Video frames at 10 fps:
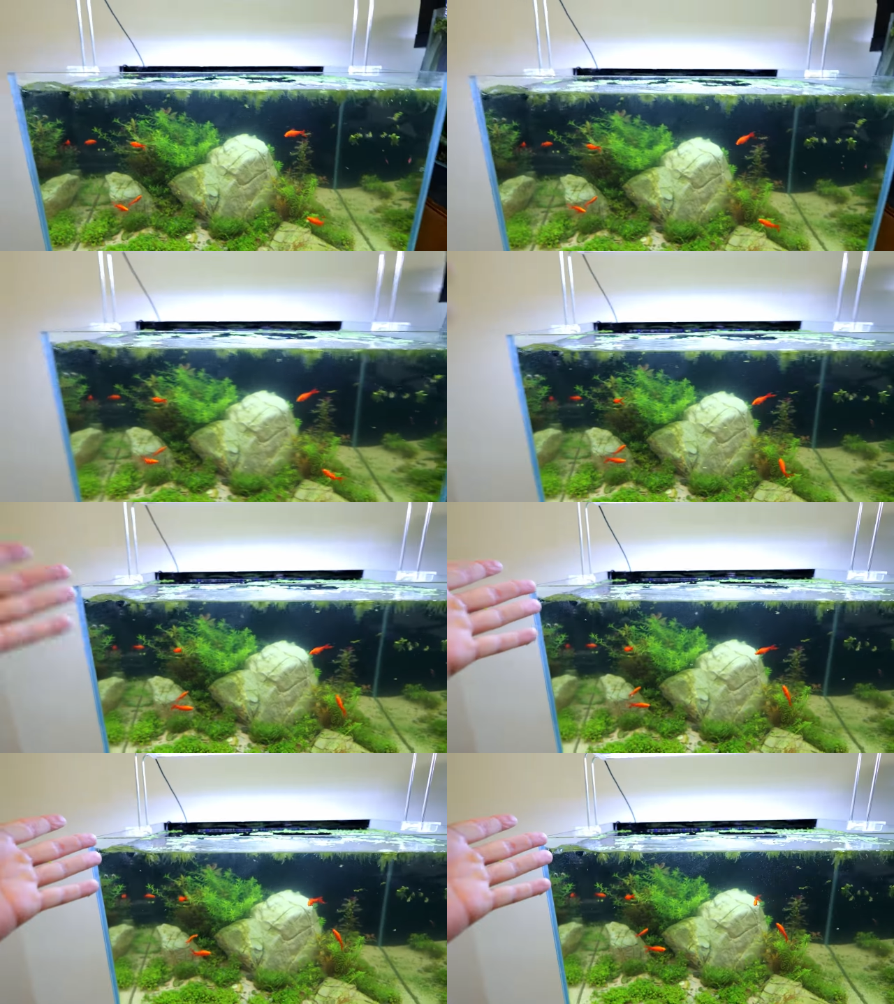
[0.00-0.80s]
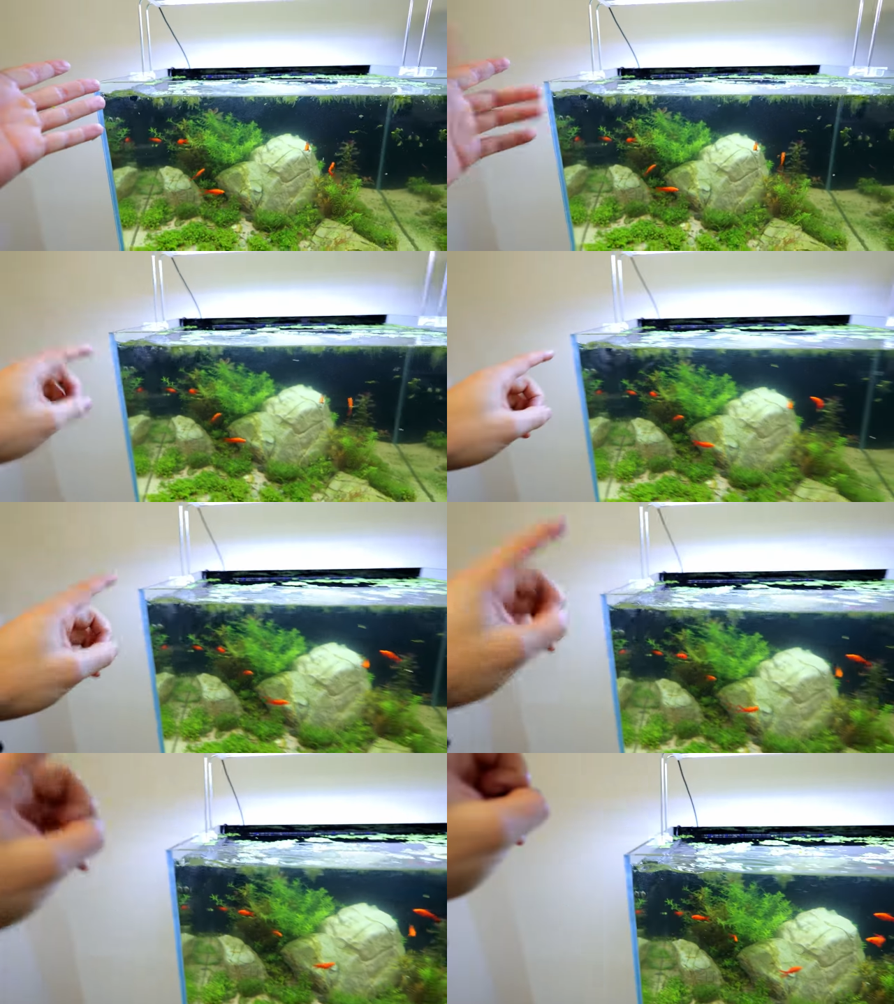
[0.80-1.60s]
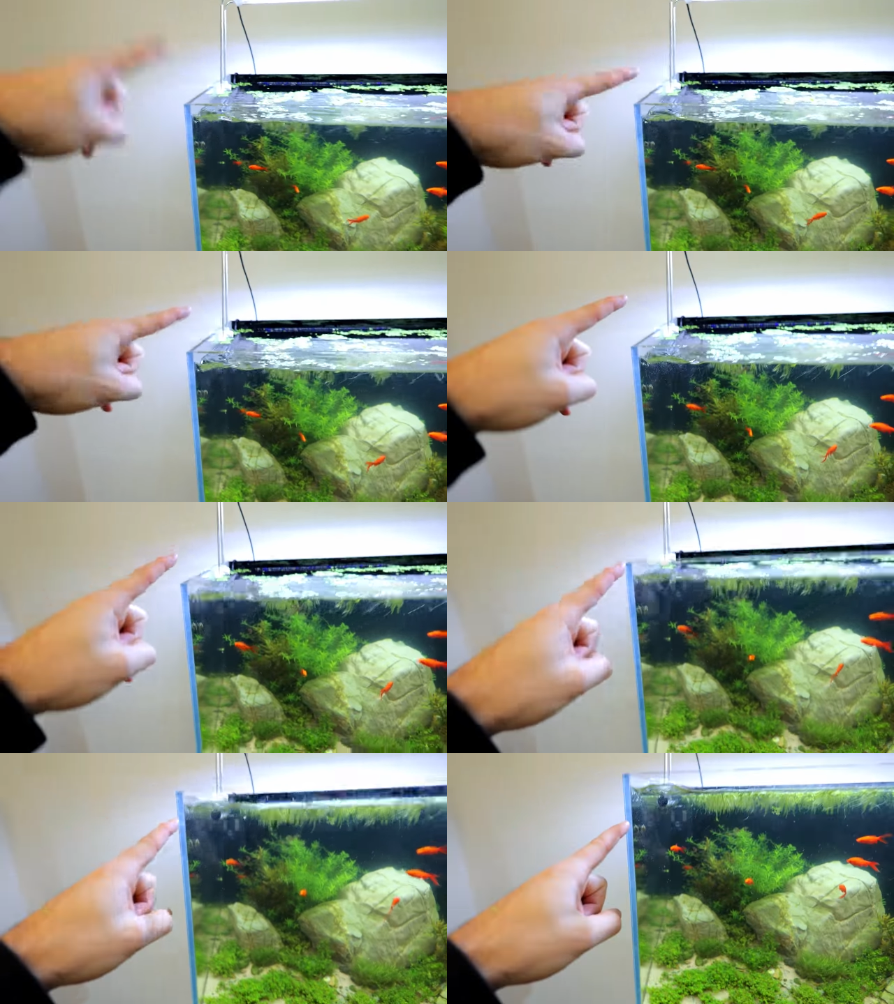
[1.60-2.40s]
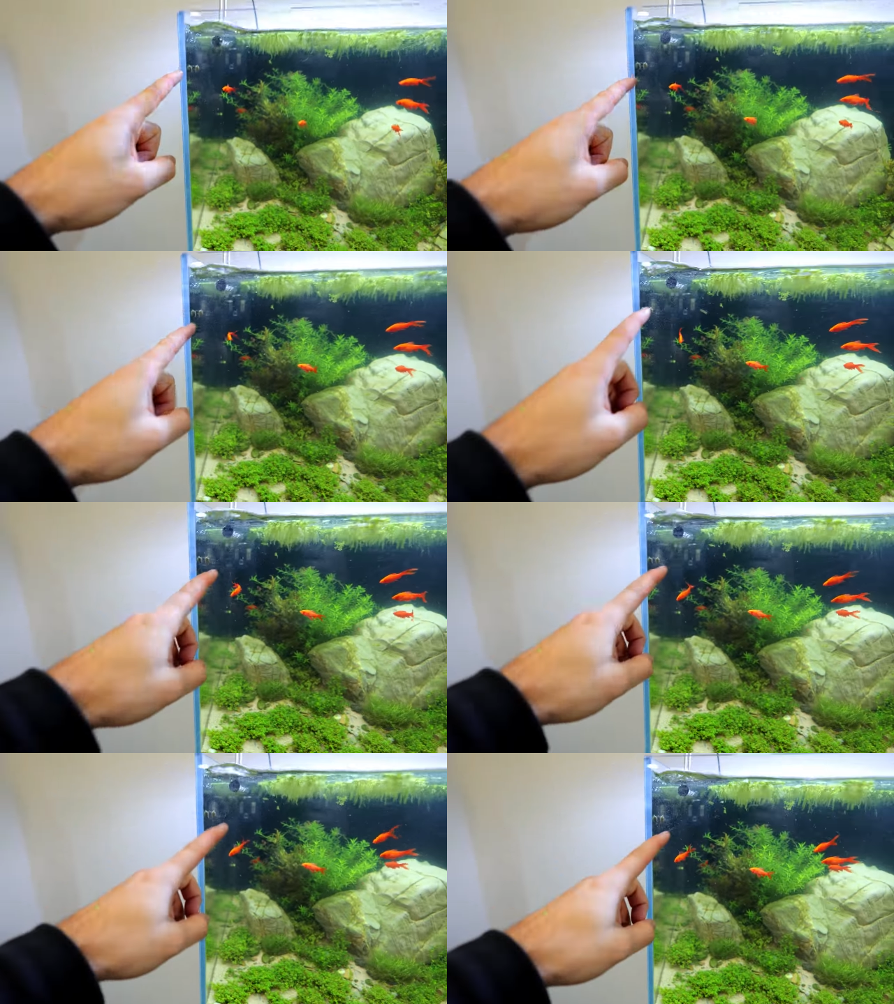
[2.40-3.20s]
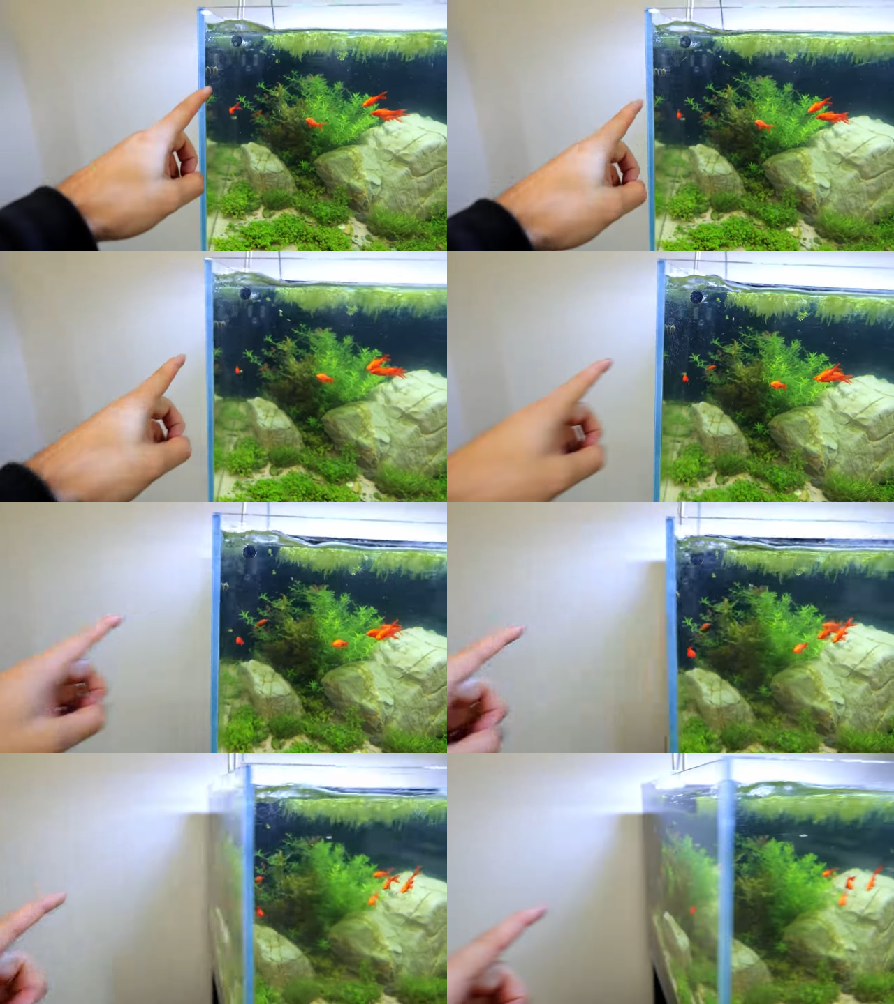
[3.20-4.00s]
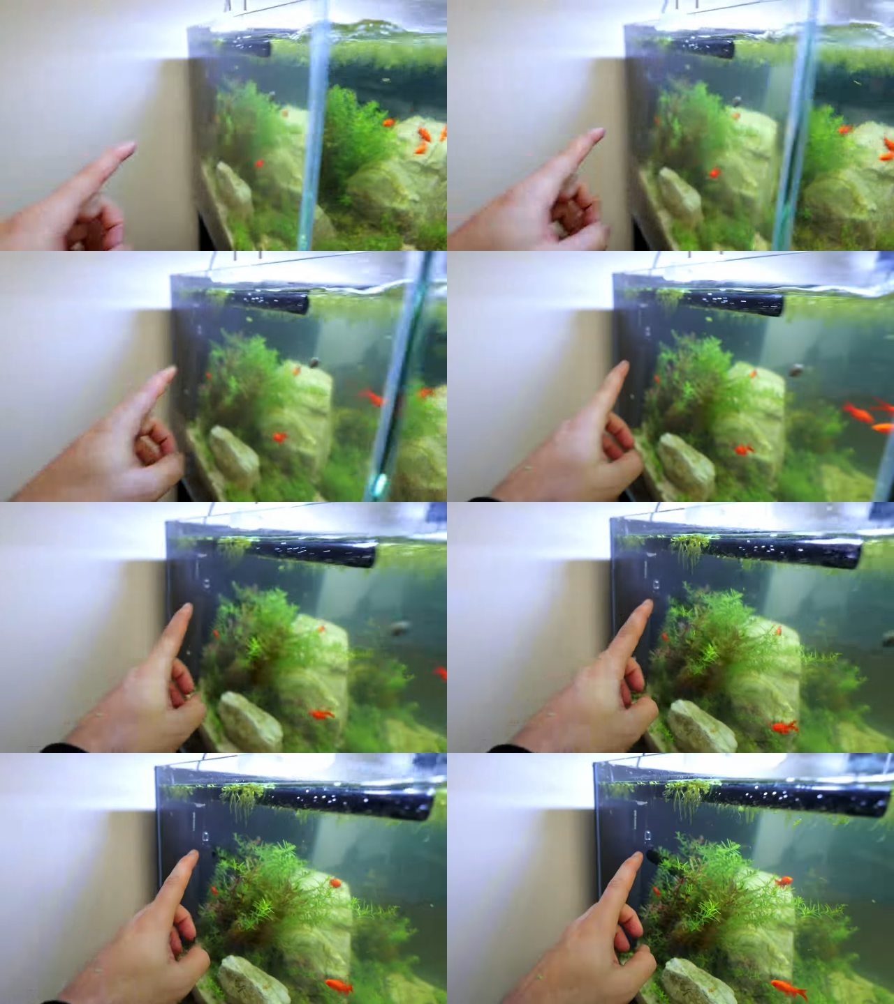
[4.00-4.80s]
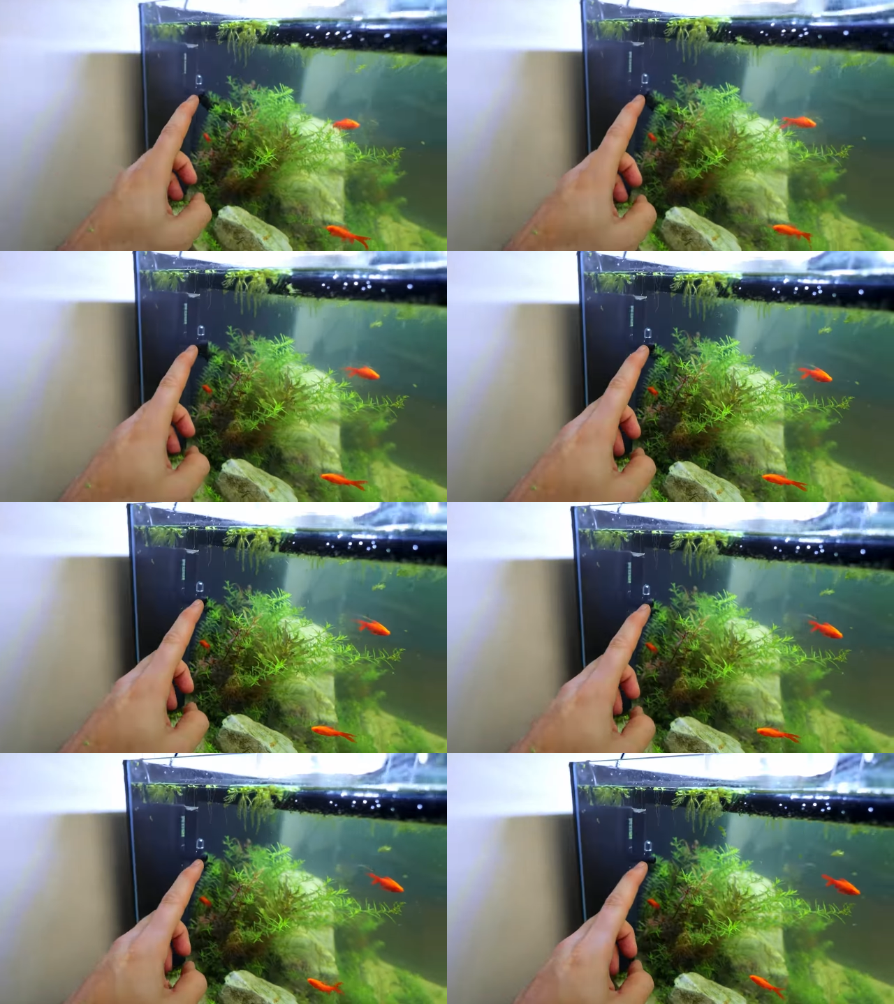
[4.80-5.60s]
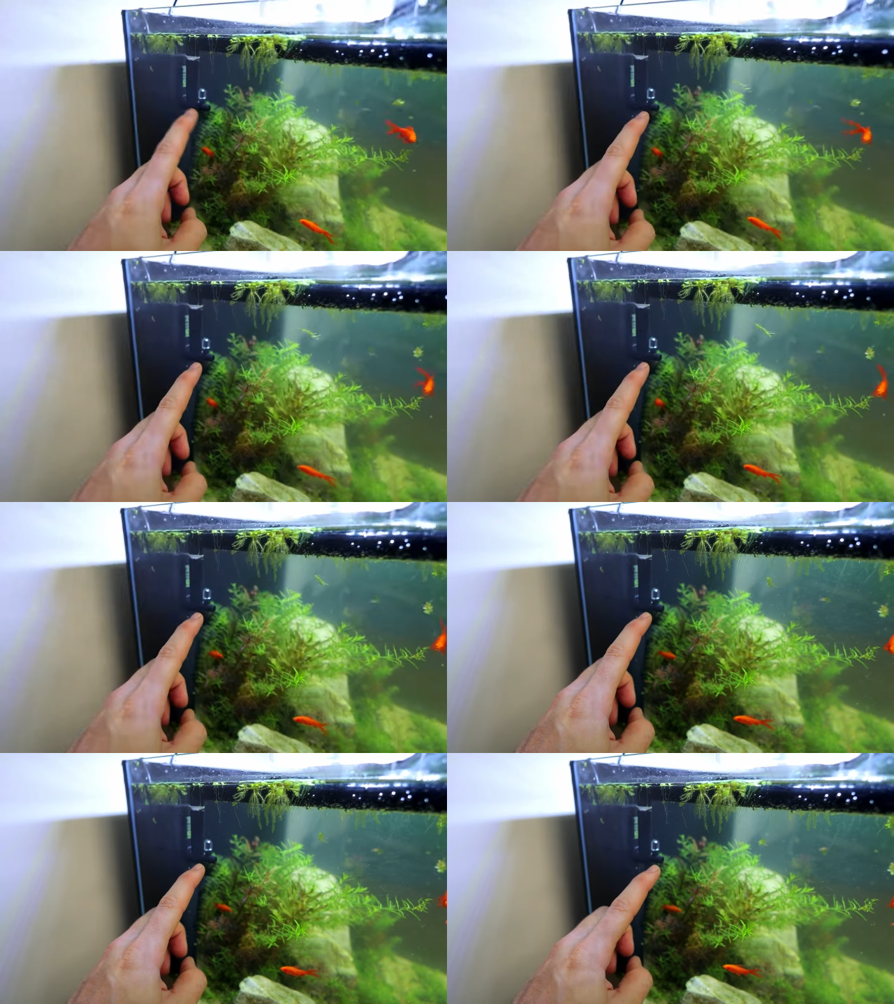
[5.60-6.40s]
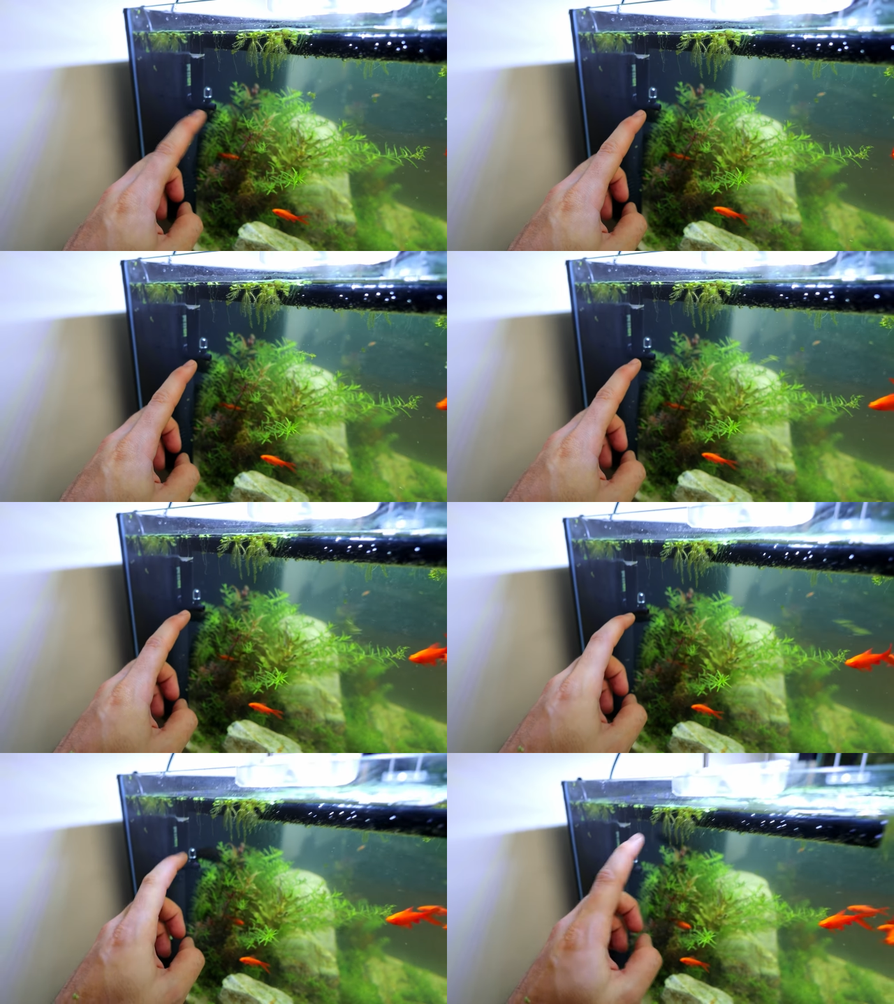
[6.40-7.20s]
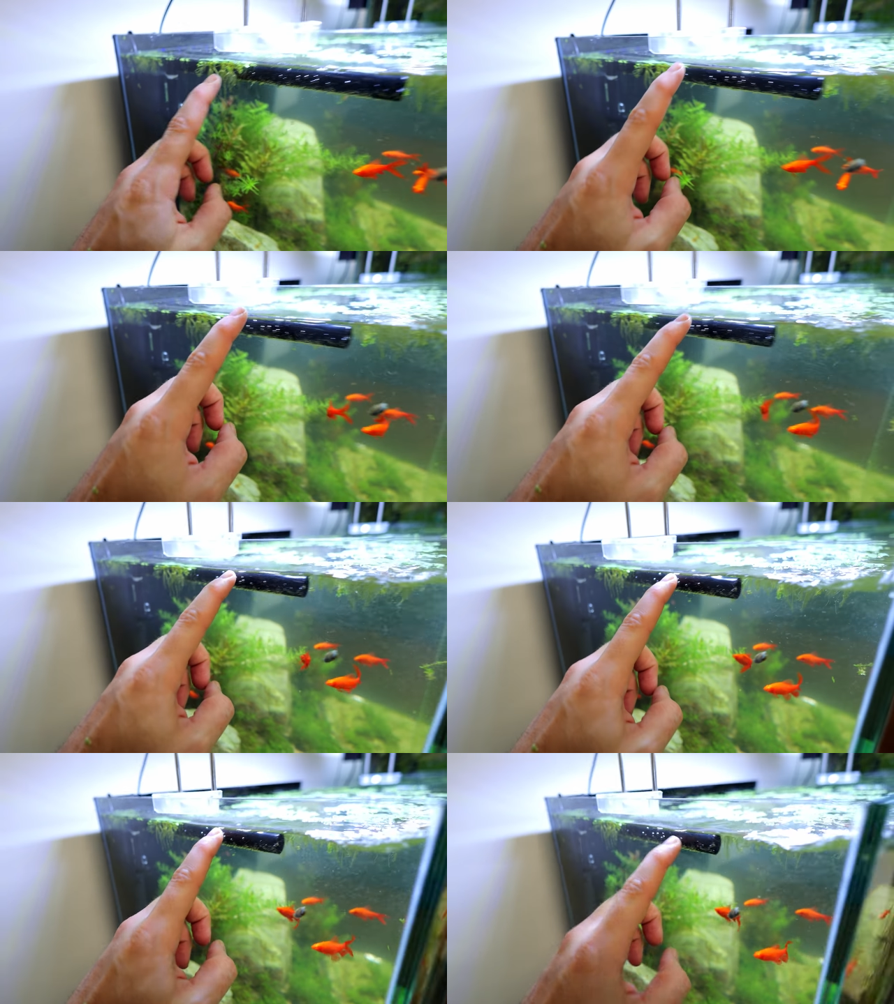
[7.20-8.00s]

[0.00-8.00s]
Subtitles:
Nobody's mouth can be seen.